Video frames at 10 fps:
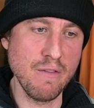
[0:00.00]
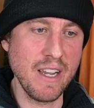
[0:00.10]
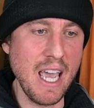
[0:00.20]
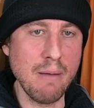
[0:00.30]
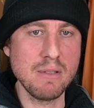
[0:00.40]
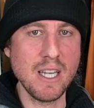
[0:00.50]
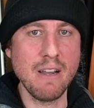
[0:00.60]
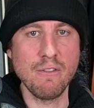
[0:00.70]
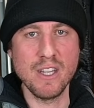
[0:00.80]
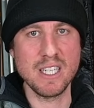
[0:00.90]
a
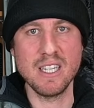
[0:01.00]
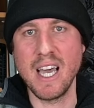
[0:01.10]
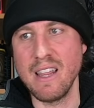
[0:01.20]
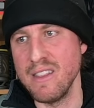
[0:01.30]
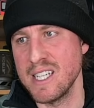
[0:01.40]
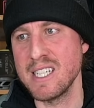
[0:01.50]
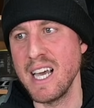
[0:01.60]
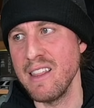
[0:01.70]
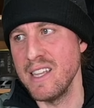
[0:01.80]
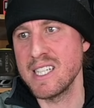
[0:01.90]
campsite for this night and this
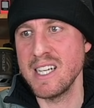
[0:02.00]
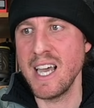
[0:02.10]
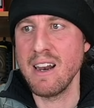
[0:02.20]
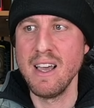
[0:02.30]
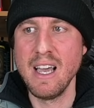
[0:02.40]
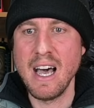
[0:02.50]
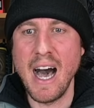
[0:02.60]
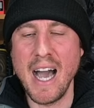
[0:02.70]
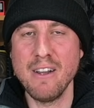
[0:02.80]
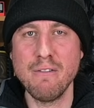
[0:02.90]
night and this night.
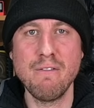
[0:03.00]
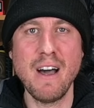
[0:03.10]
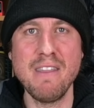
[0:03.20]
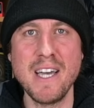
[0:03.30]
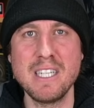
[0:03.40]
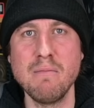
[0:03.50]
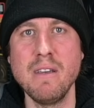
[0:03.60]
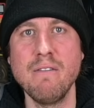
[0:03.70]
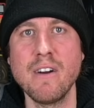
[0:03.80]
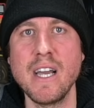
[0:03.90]
I don't find that to
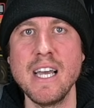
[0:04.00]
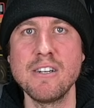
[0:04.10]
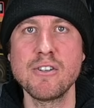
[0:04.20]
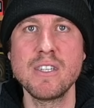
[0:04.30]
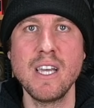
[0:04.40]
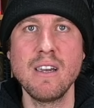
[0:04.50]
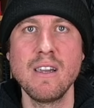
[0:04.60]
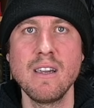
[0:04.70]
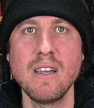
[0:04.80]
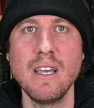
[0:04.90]
be very interesting.
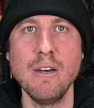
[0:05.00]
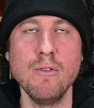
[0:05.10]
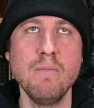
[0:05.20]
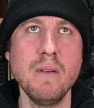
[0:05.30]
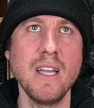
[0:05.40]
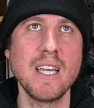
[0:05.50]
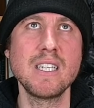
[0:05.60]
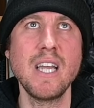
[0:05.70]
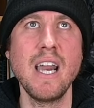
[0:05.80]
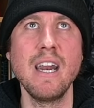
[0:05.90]
It would be like
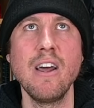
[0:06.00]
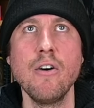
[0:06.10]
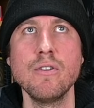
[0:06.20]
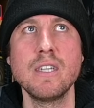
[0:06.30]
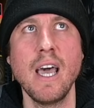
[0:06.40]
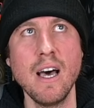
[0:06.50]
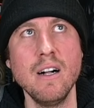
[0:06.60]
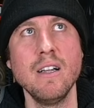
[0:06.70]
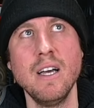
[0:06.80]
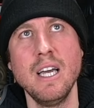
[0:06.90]
staying in a
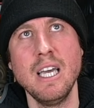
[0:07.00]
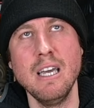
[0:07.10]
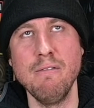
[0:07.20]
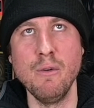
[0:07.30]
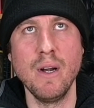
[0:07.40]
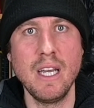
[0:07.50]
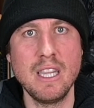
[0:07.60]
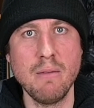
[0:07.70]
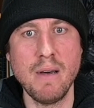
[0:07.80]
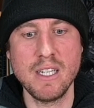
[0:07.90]
hotel. If you want to get
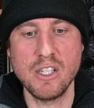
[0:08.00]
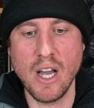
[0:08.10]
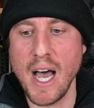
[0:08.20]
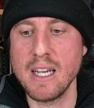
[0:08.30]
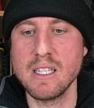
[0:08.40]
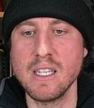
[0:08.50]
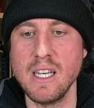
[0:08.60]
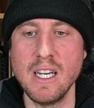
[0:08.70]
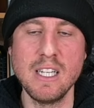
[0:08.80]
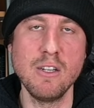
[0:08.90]
the best shots,
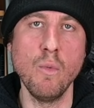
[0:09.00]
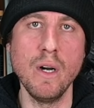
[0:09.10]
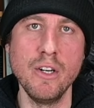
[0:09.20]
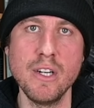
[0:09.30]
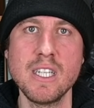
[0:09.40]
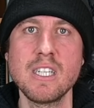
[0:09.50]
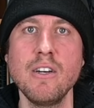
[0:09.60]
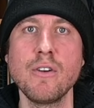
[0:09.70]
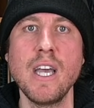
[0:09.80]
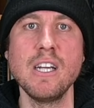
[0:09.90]
get into wilderness
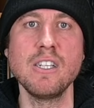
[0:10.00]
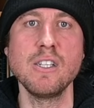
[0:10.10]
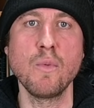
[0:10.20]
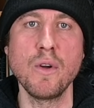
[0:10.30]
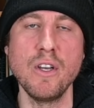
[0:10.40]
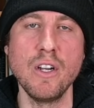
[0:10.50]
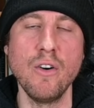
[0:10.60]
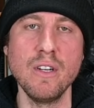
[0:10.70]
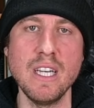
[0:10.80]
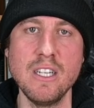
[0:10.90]
locations where you
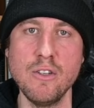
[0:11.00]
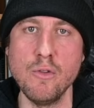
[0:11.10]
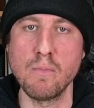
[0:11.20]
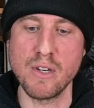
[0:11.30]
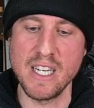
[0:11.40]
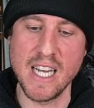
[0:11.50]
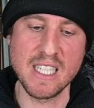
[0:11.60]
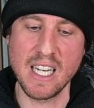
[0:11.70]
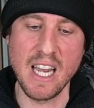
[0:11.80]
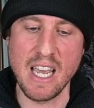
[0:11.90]
don't need to
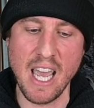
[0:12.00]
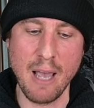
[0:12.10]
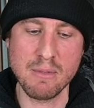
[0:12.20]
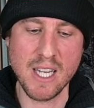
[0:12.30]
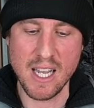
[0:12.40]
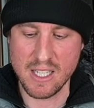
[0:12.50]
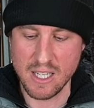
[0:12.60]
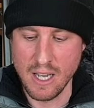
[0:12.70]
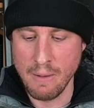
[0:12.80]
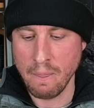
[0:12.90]
pre-designate campsites,
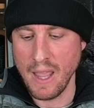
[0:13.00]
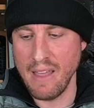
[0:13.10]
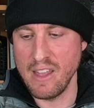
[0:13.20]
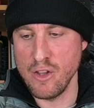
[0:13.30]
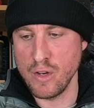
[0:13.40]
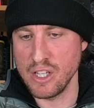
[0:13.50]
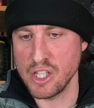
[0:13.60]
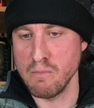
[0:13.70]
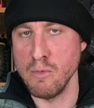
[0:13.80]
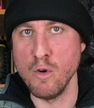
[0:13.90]
and then you can
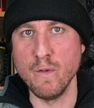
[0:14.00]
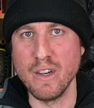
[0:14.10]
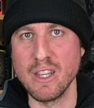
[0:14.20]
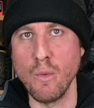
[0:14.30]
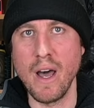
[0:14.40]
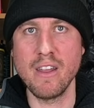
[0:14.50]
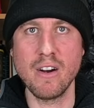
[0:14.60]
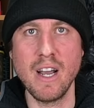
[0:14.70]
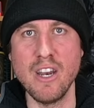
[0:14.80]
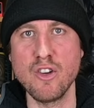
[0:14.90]
just move with the
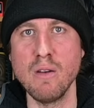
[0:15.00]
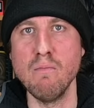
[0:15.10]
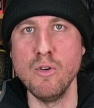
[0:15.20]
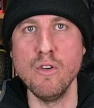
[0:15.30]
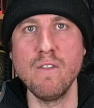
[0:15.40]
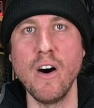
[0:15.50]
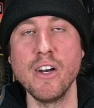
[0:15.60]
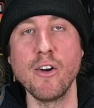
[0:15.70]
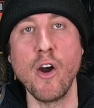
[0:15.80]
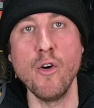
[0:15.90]
weather and you can move on
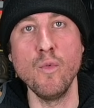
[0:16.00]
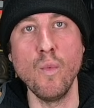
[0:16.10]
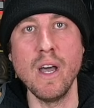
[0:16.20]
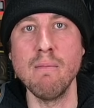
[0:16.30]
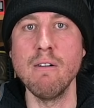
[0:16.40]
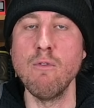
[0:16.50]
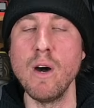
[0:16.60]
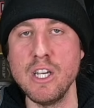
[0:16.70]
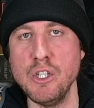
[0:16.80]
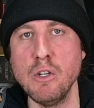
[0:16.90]
your own whim of
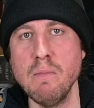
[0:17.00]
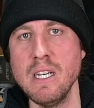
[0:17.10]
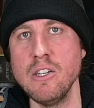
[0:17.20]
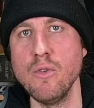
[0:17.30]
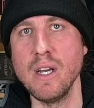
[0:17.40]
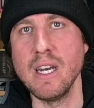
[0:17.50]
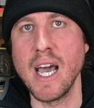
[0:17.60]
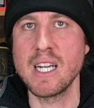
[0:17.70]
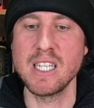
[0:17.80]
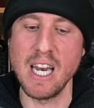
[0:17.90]
what you should be doing
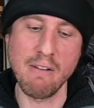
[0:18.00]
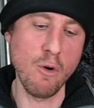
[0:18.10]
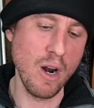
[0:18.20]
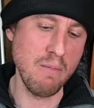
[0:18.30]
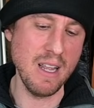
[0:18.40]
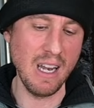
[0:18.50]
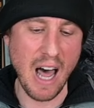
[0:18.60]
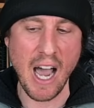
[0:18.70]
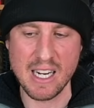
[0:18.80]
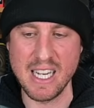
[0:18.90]
next. I never want to be
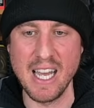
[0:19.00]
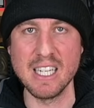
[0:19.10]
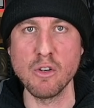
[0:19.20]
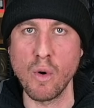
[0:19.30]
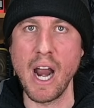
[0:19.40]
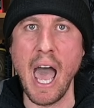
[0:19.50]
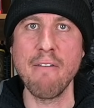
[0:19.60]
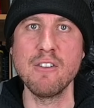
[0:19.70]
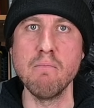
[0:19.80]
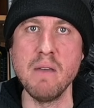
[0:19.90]
locked in to where I
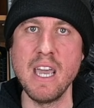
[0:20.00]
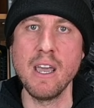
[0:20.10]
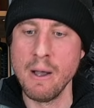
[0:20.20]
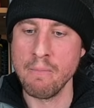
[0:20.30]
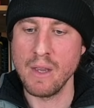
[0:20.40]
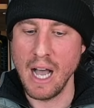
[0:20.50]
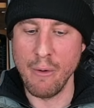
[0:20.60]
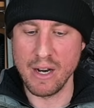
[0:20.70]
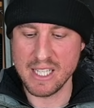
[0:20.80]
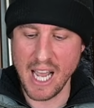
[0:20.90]
have to be. I
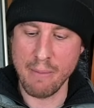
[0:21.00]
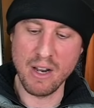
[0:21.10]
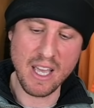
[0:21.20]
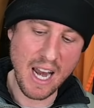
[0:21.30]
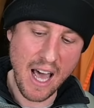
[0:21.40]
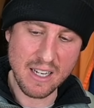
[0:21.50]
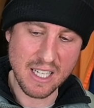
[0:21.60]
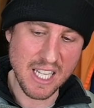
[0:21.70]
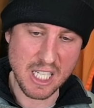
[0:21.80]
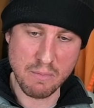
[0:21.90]
want to say, I'm going to get out into
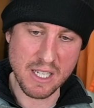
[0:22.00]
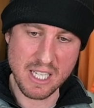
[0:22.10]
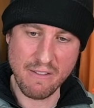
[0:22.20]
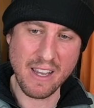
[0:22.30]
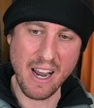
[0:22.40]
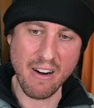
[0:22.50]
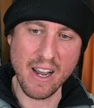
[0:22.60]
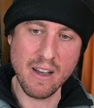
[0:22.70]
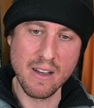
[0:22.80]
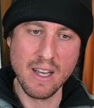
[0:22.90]
this specific
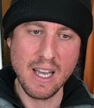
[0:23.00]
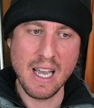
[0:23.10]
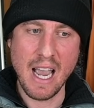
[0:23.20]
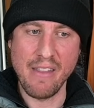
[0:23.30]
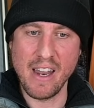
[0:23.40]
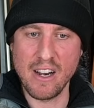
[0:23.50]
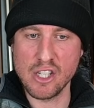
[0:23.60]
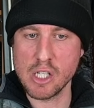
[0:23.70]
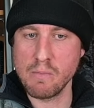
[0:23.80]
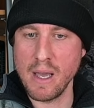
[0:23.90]
area, and then I'll
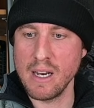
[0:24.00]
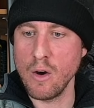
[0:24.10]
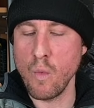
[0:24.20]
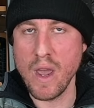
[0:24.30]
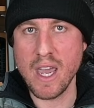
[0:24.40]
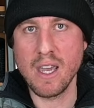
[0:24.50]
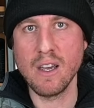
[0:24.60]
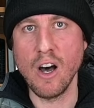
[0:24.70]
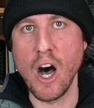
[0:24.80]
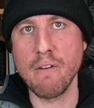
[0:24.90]
just spend a week
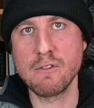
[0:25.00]
off